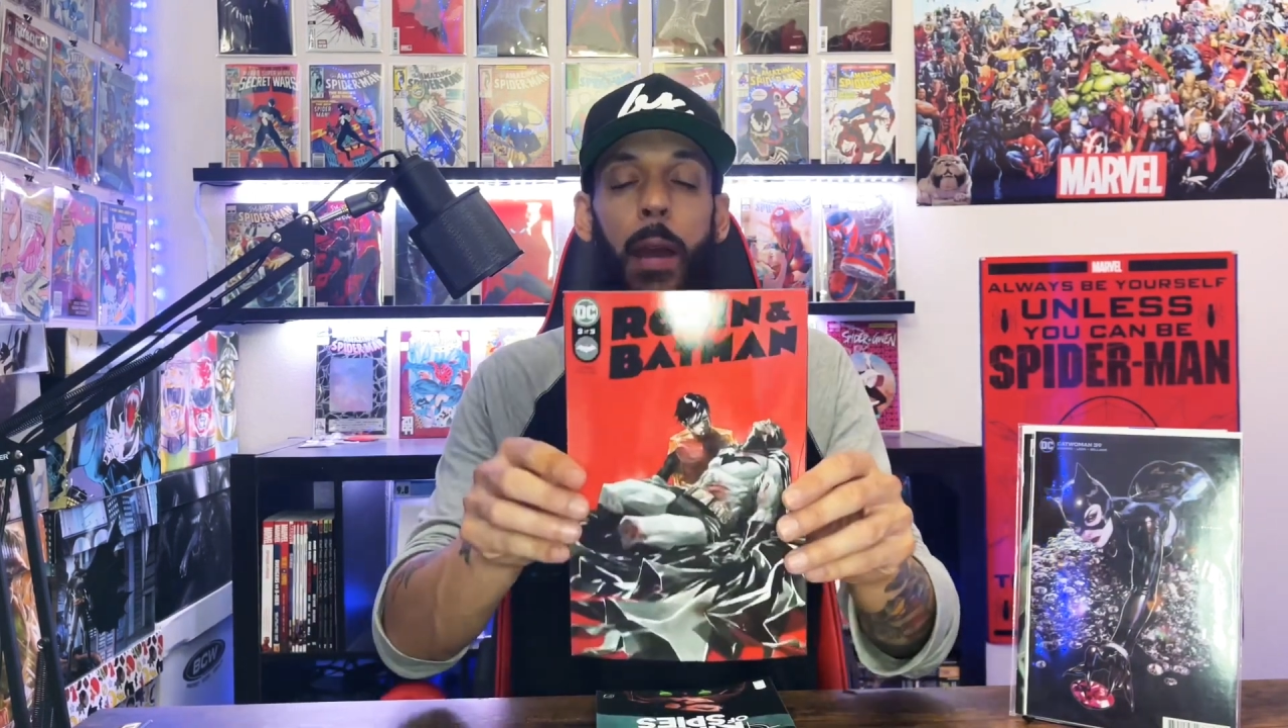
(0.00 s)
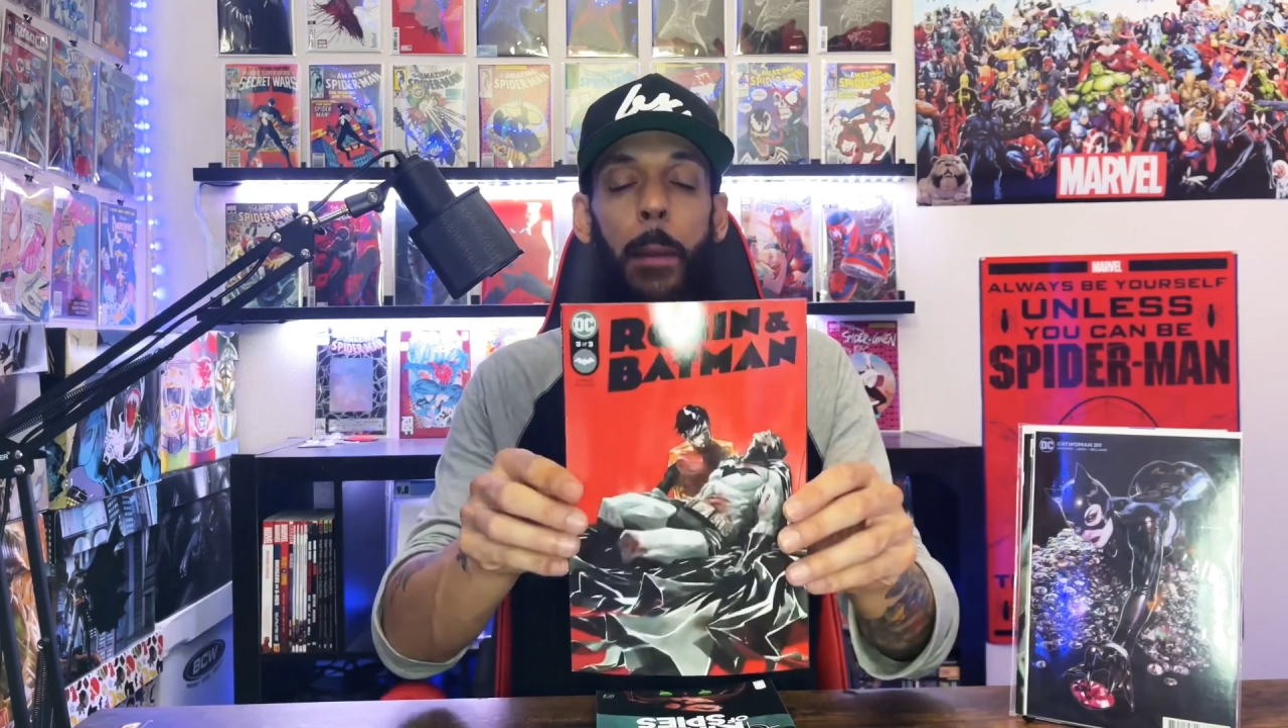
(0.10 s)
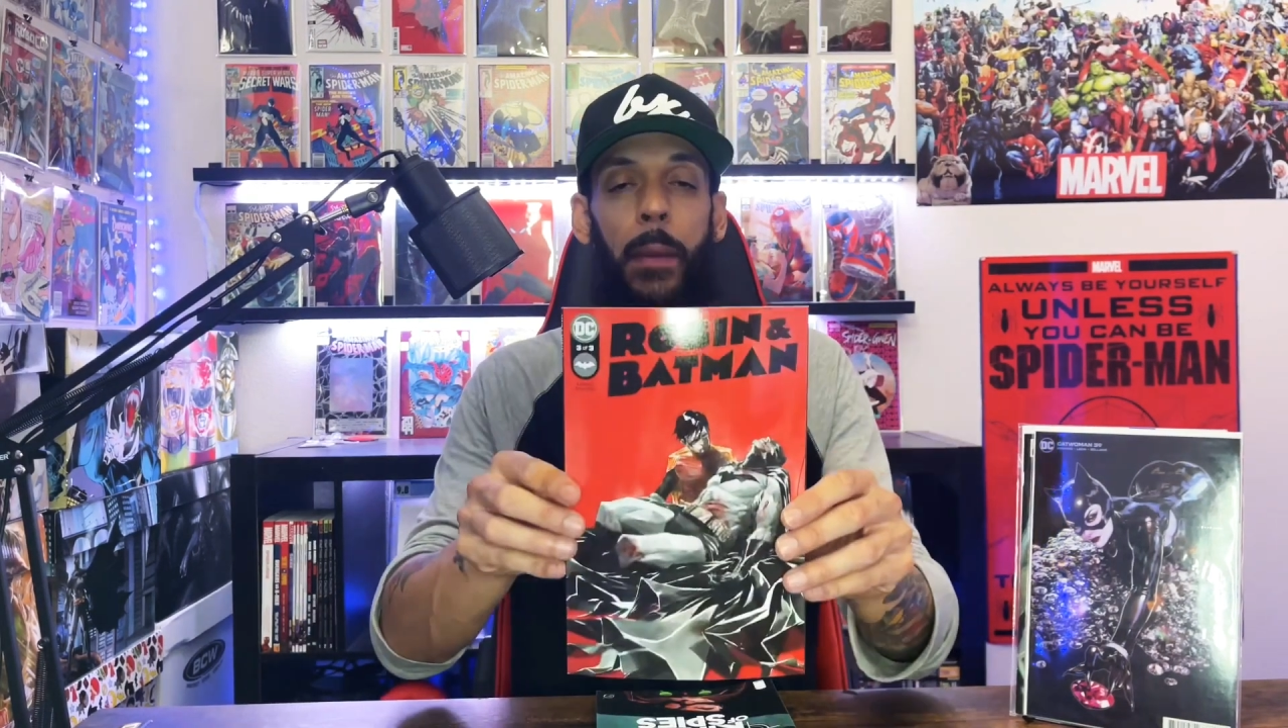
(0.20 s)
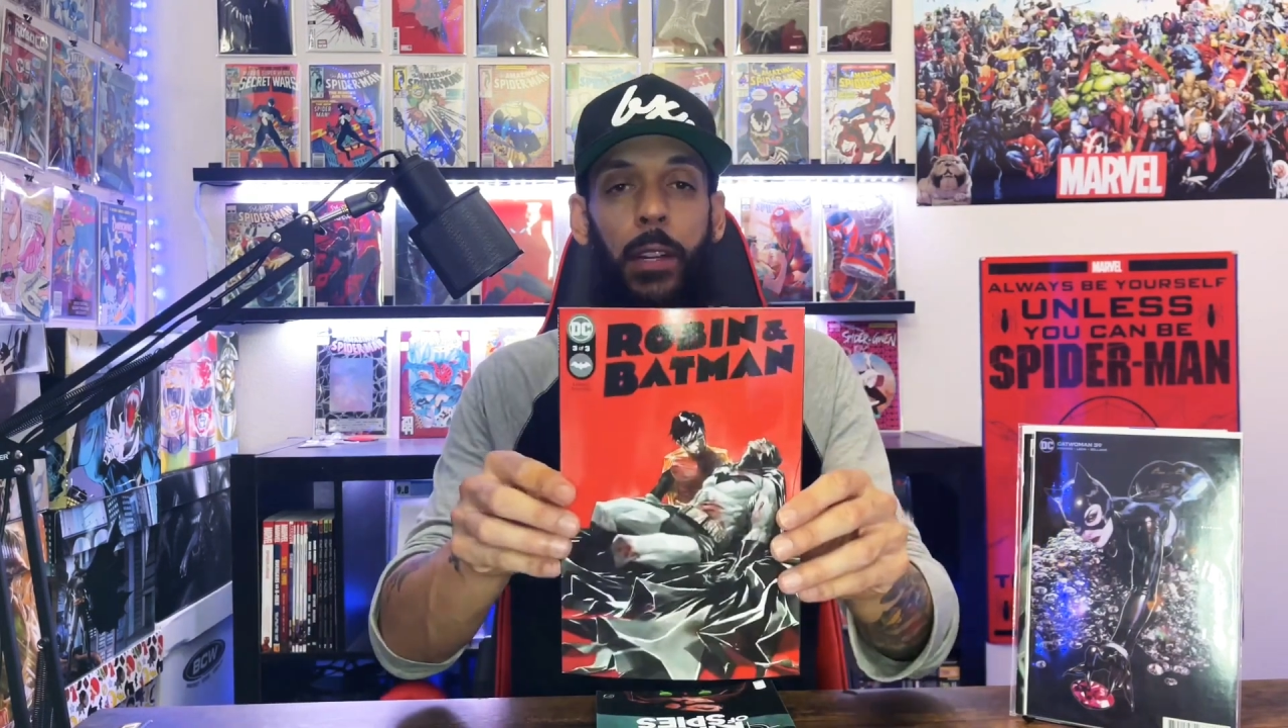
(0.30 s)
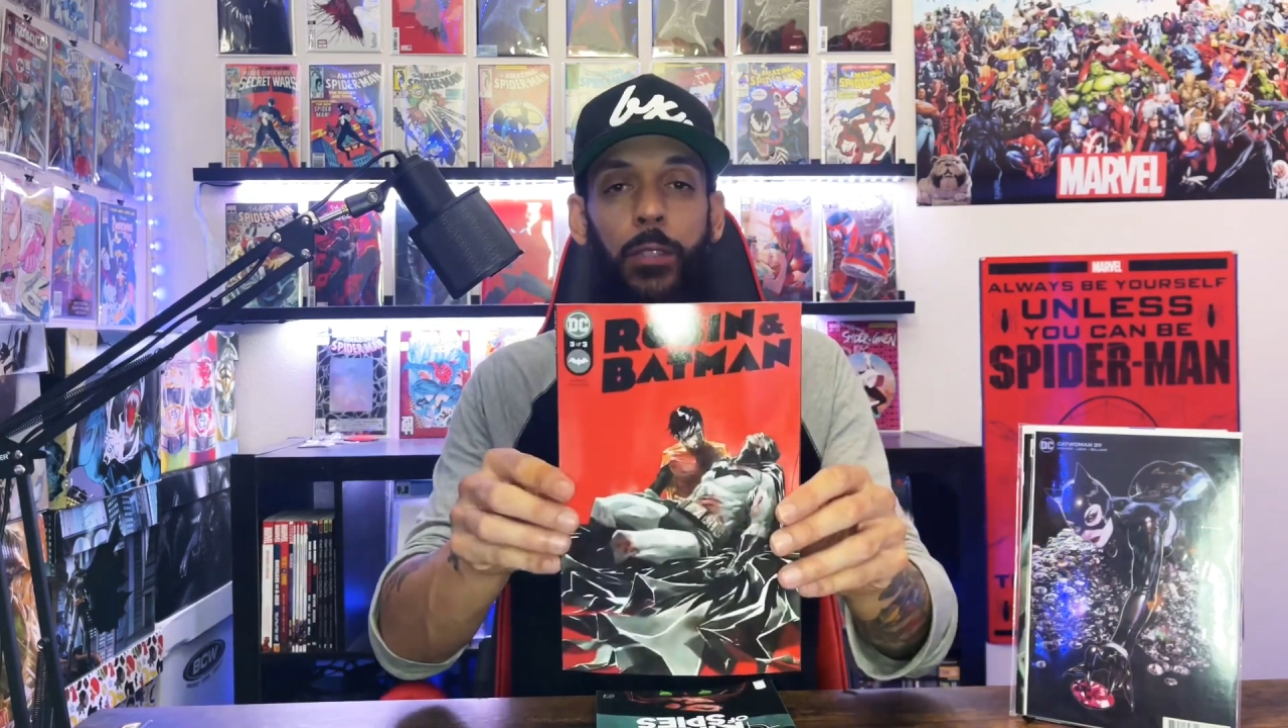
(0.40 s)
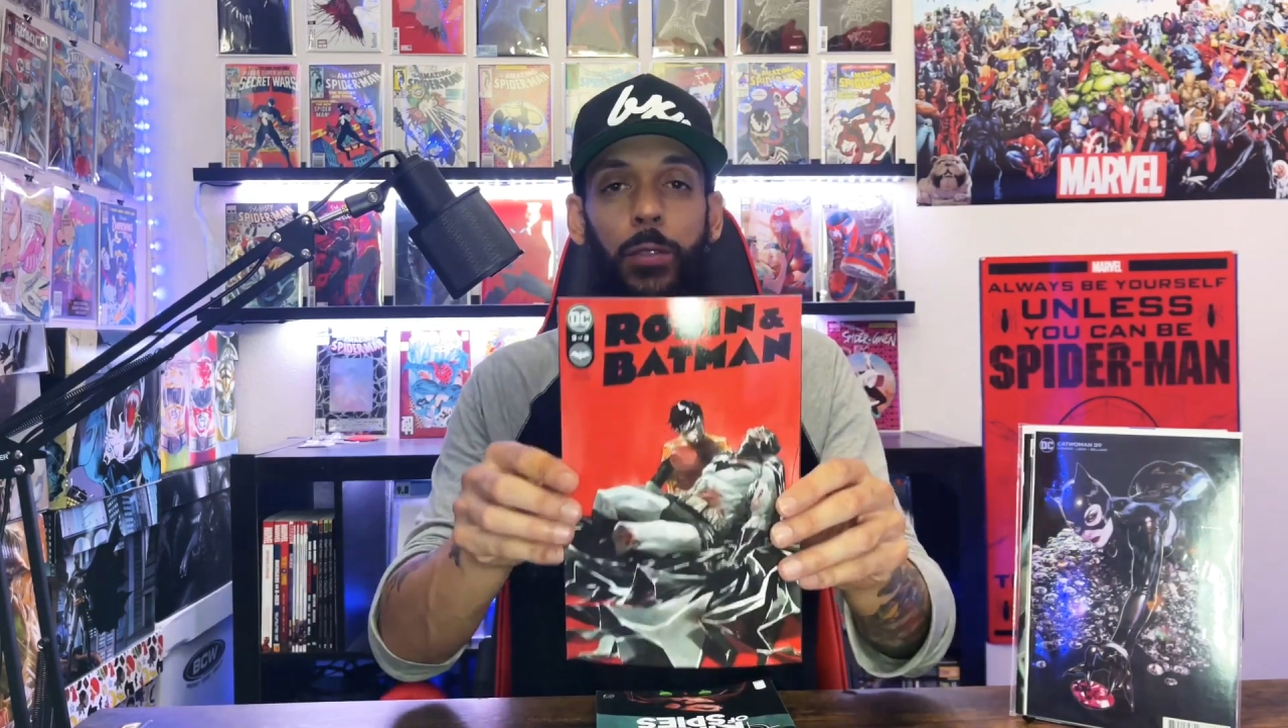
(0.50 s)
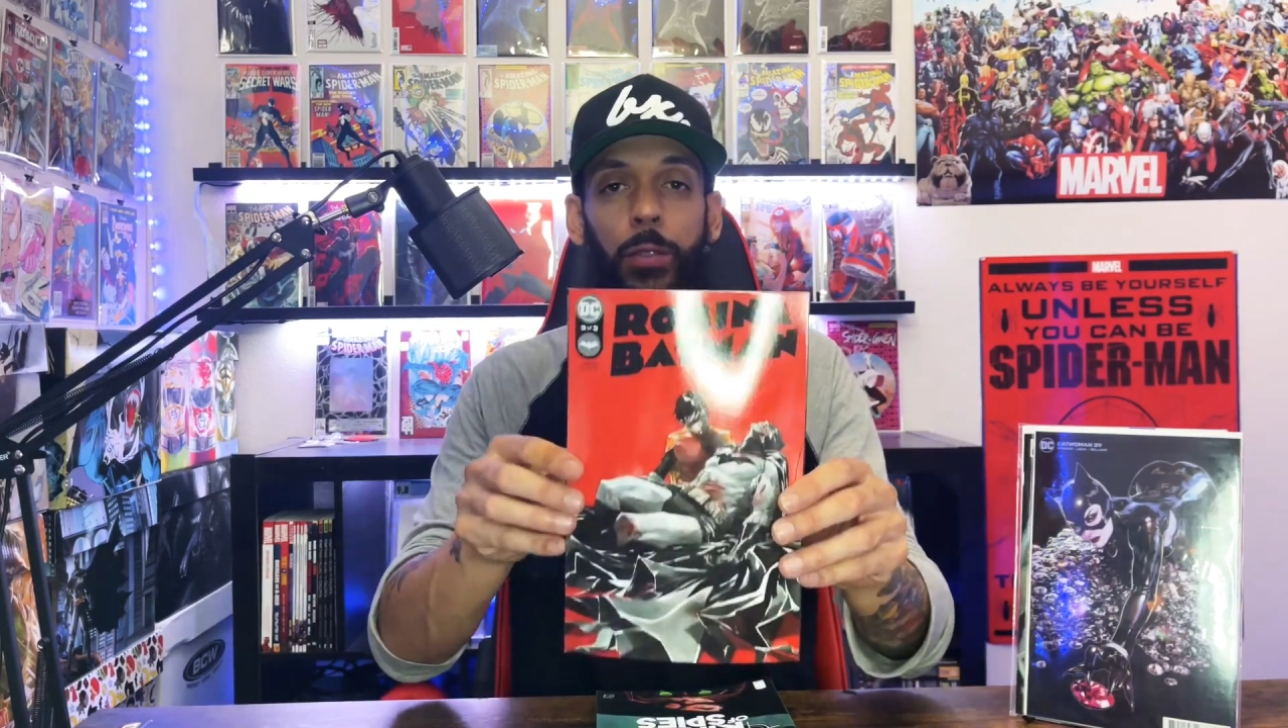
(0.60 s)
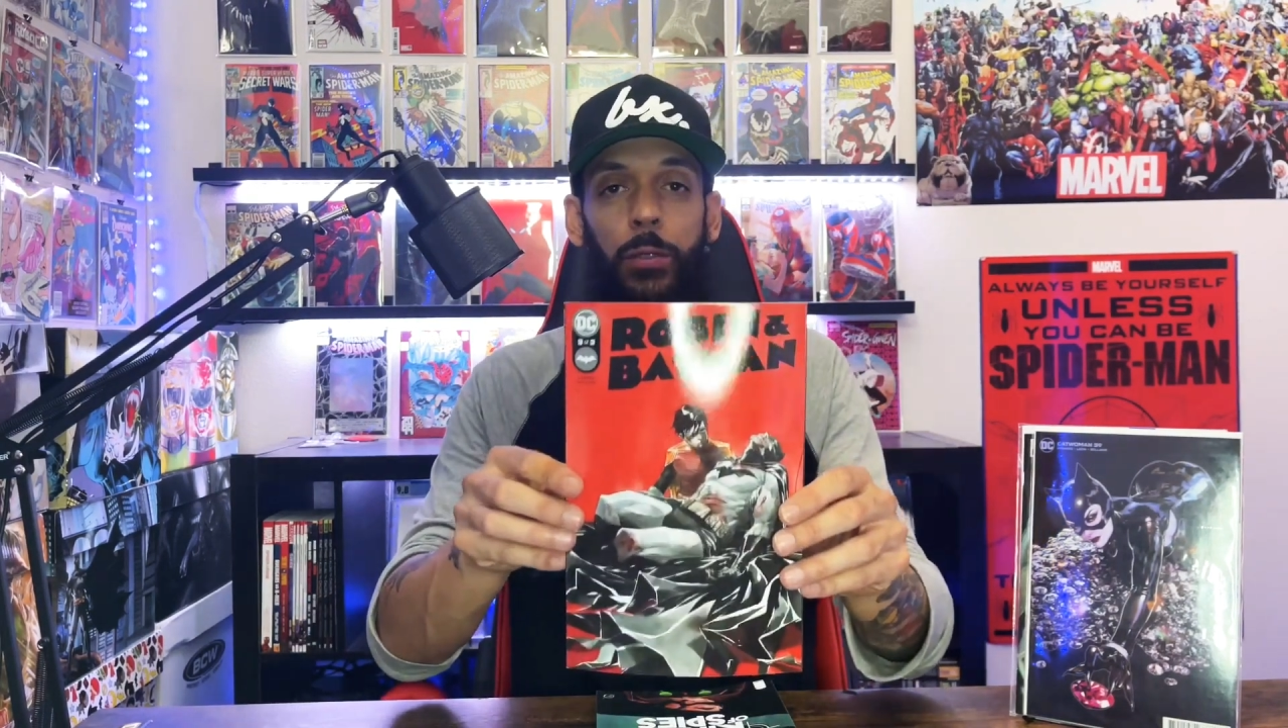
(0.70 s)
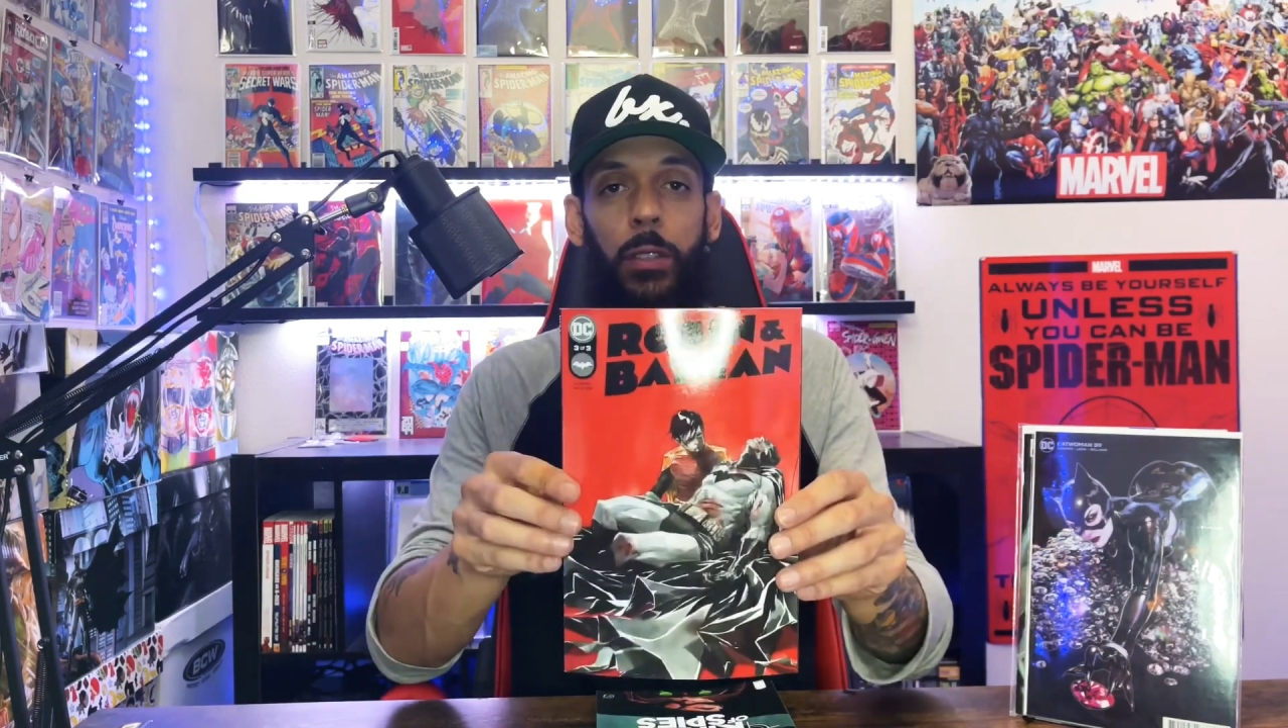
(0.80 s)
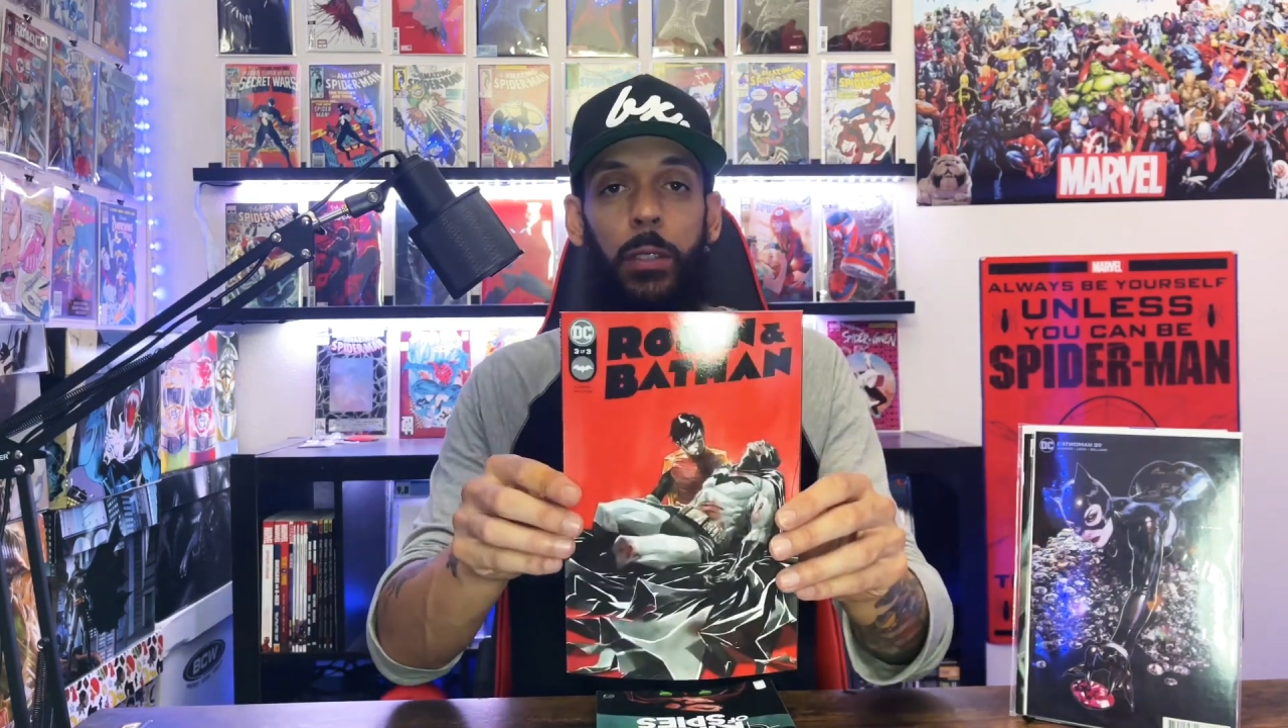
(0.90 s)
Batman issue
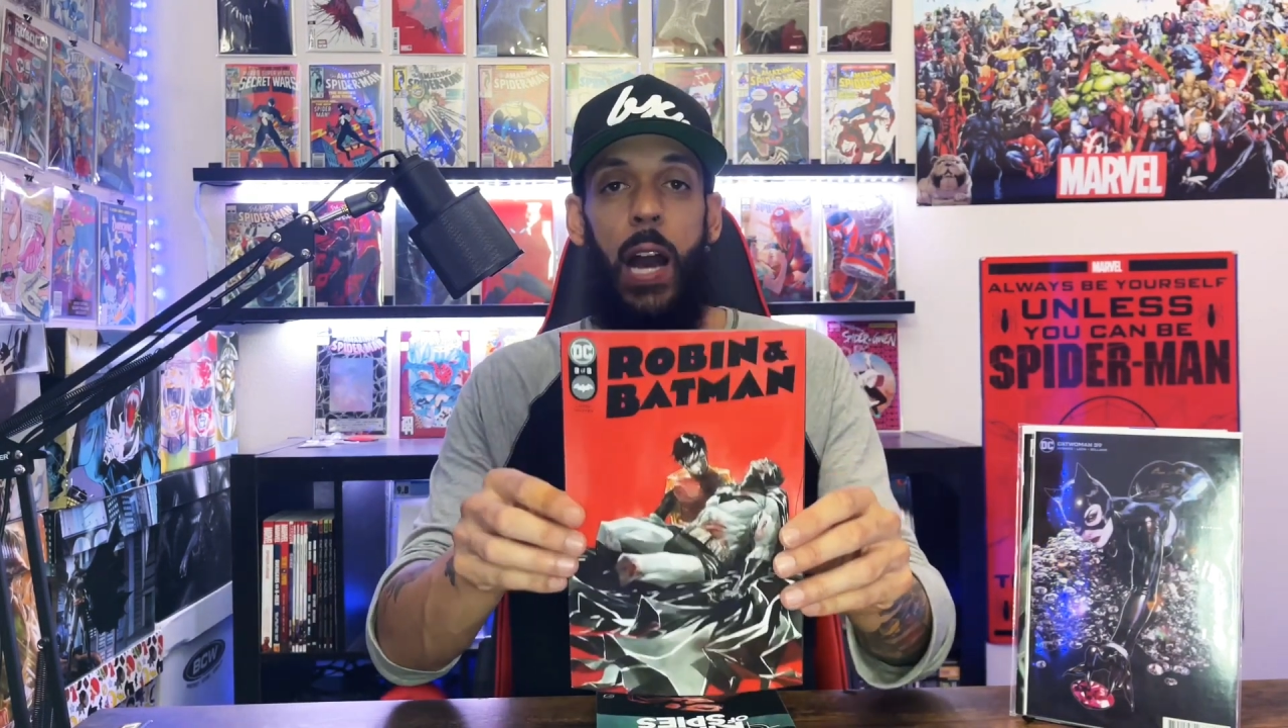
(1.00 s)
3.